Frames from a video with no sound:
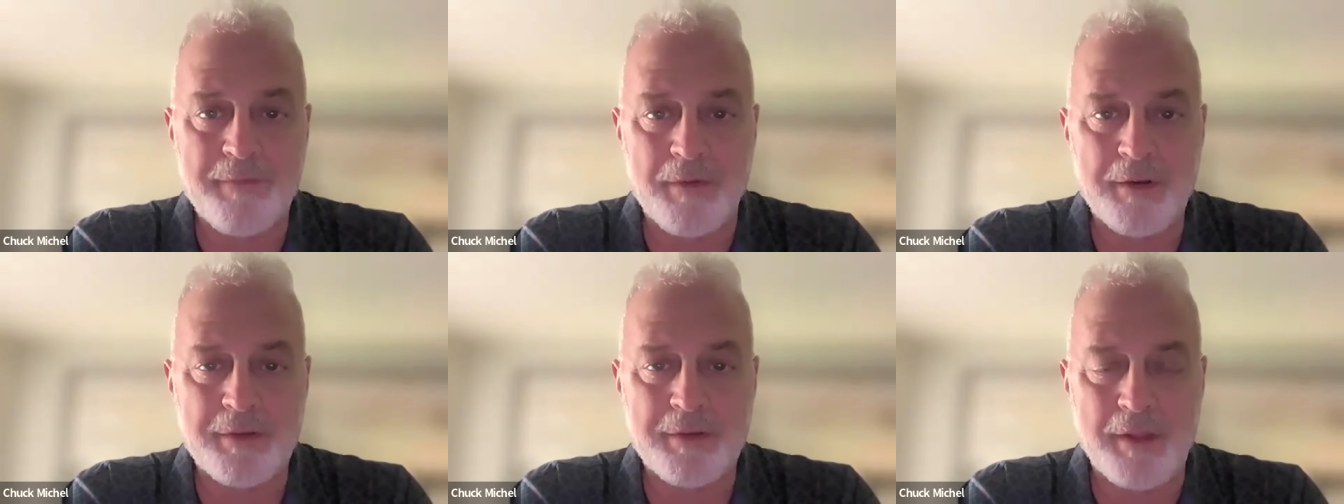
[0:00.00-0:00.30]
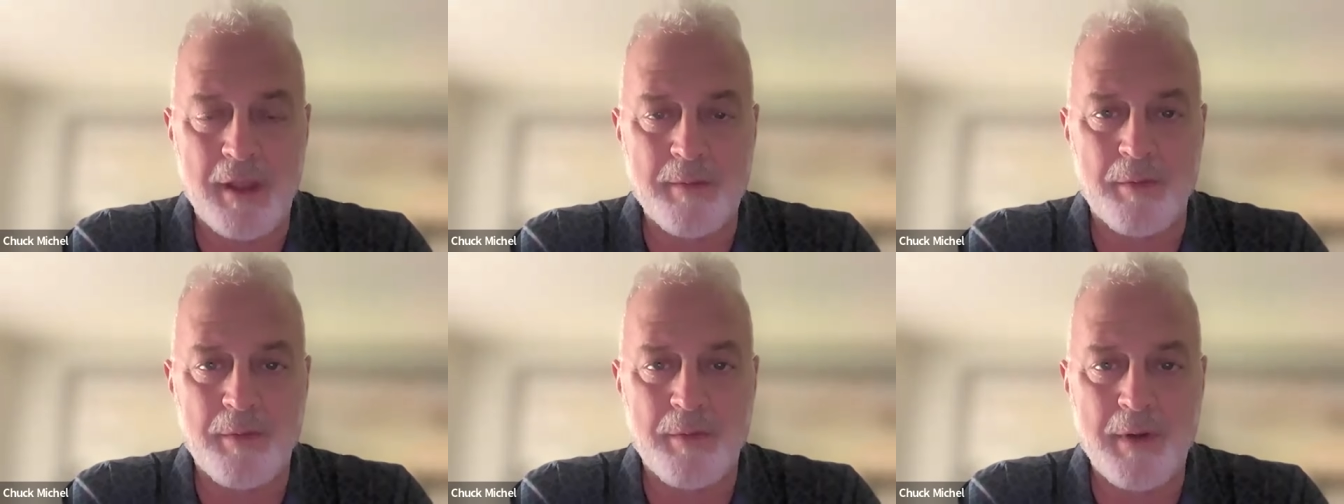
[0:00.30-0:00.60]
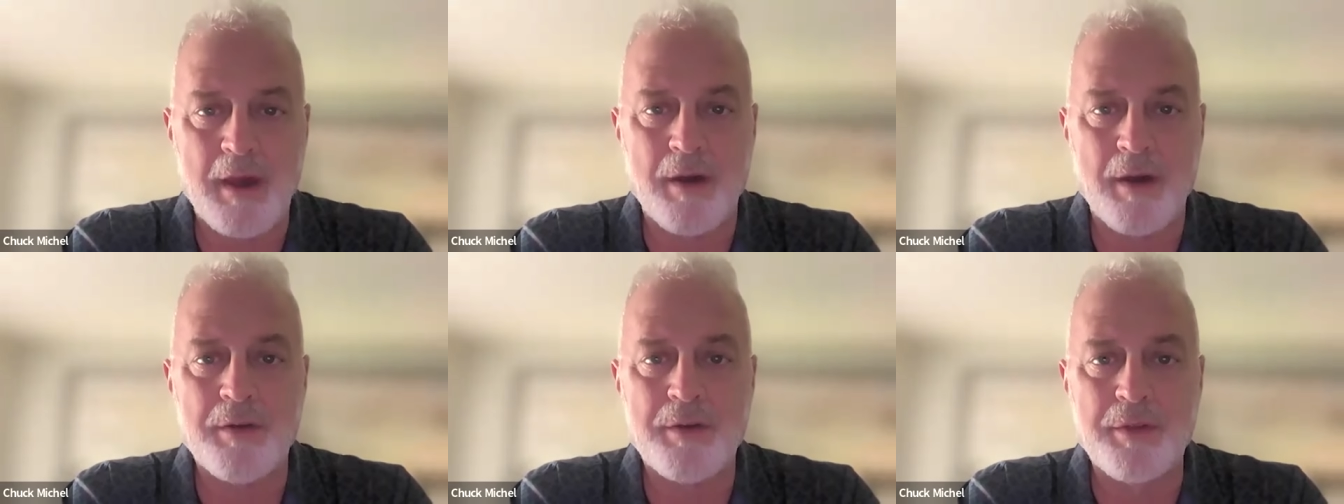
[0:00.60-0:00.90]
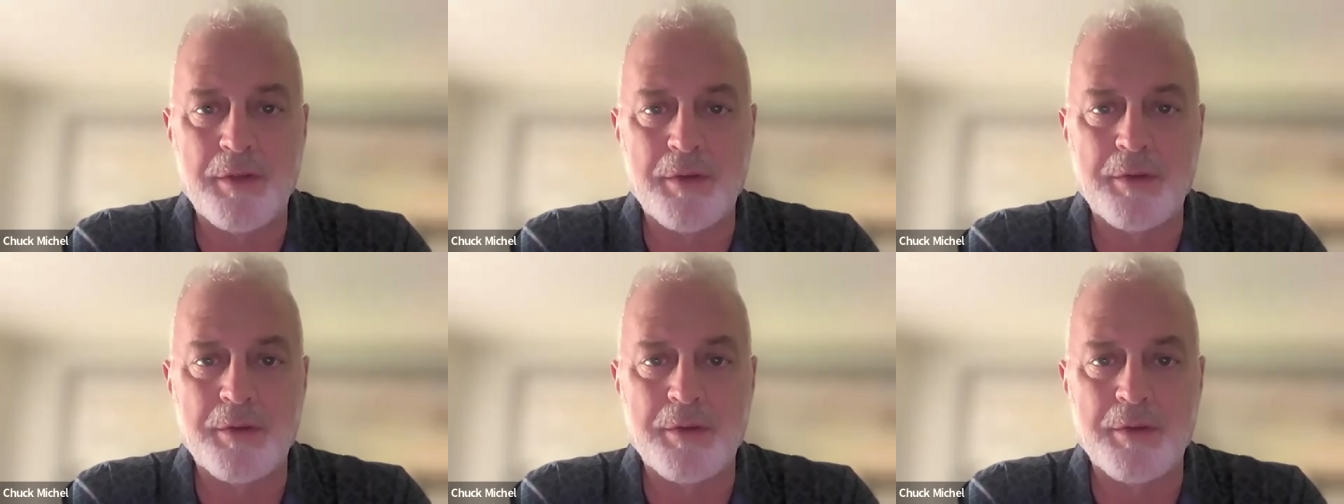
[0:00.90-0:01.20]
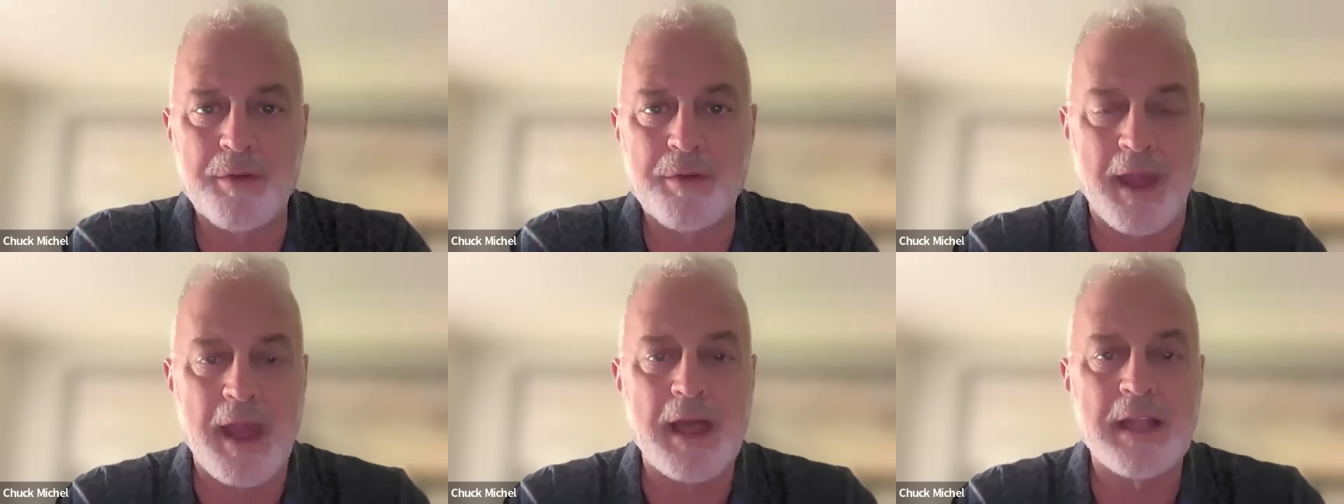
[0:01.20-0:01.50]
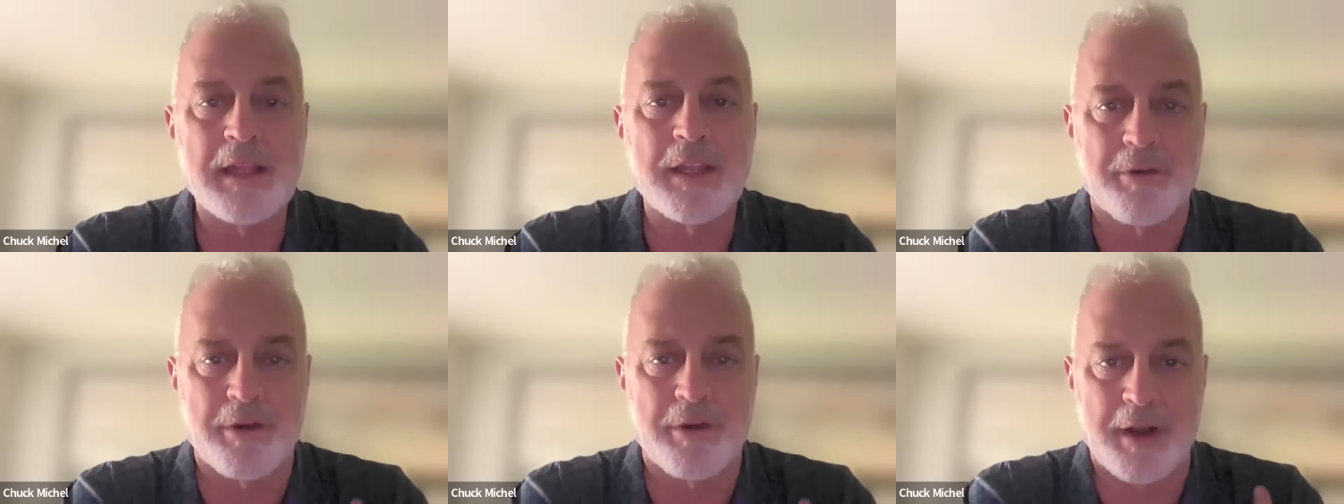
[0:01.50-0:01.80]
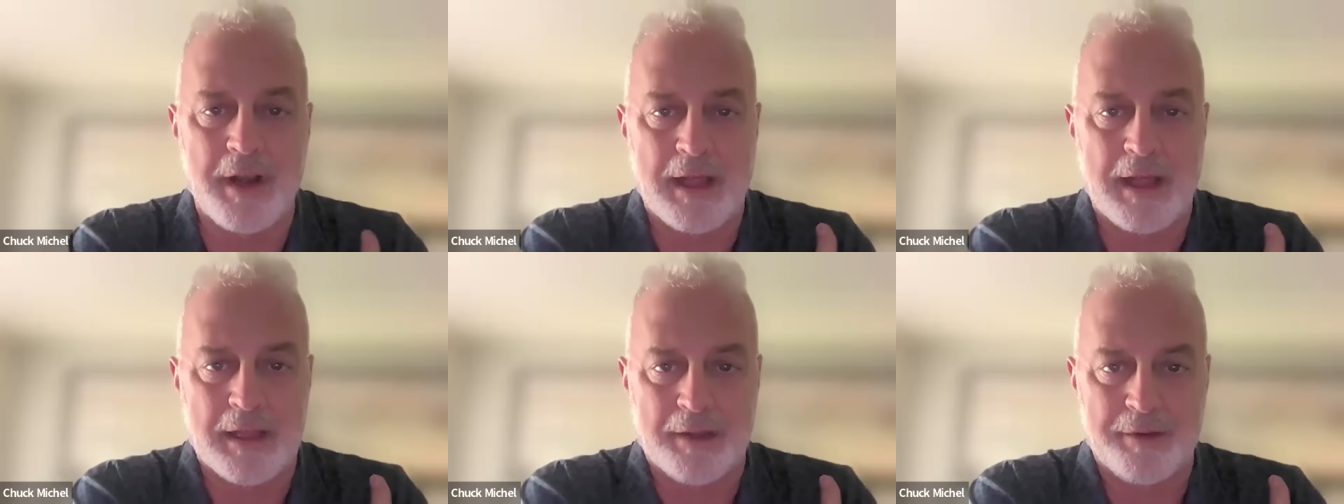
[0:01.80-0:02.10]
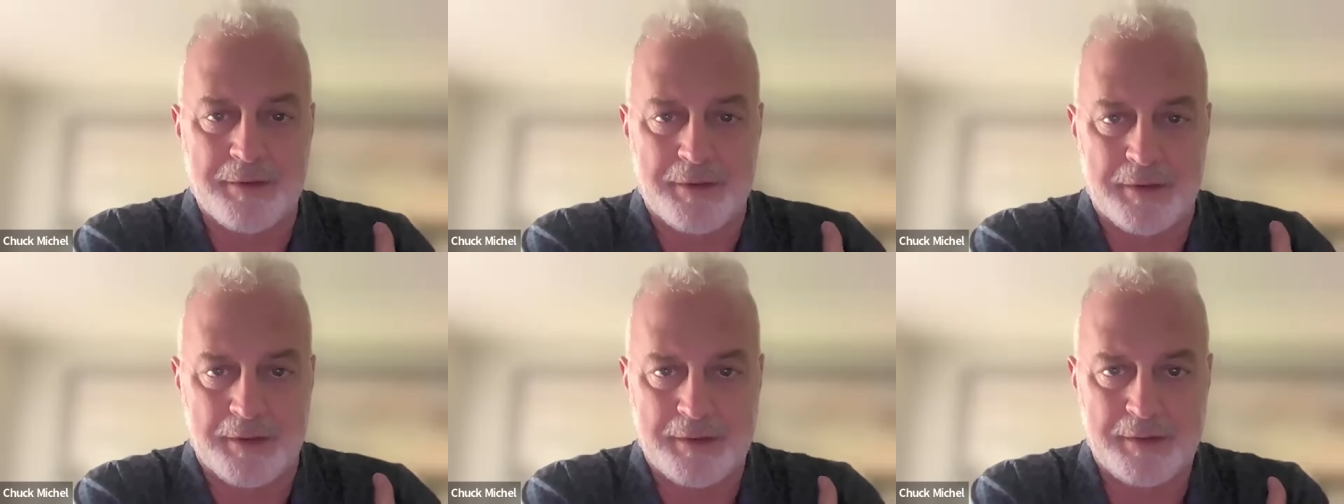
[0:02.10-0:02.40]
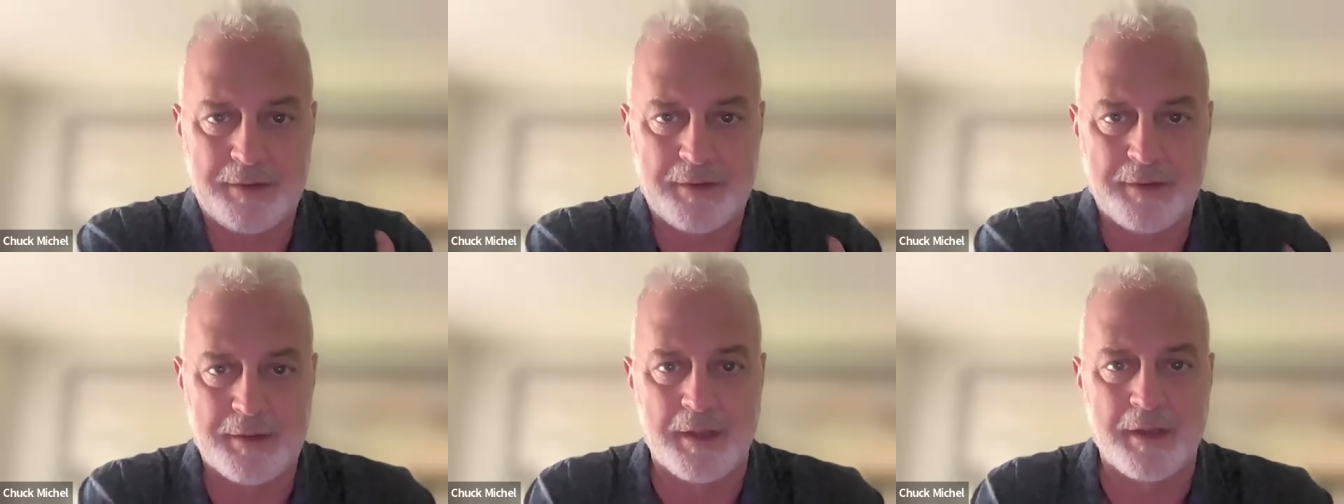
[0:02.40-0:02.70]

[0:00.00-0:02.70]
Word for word: first time around using the Heller analysis,